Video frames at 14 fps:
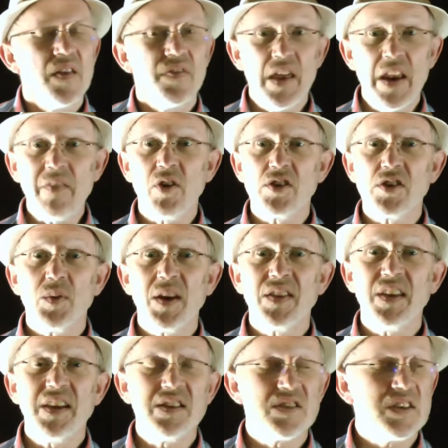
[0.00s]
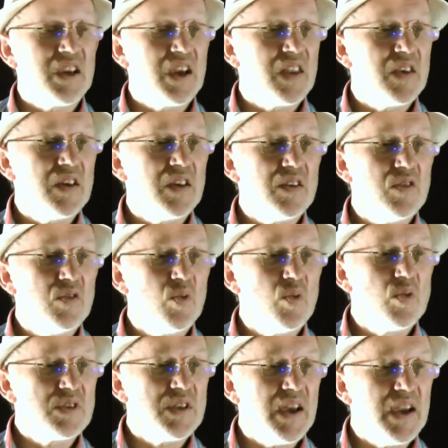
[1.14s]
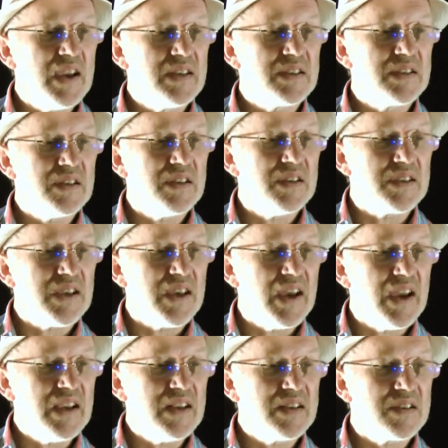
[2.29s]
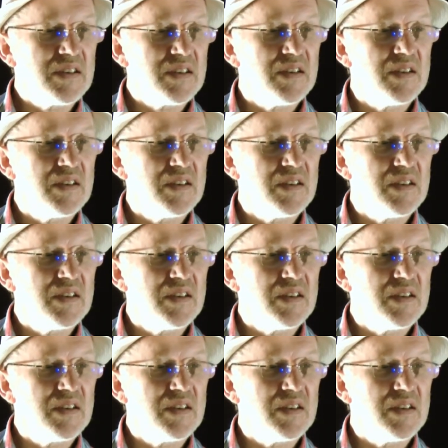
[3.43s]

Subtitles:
Then I've got to add these together. 0 and 8 is 8.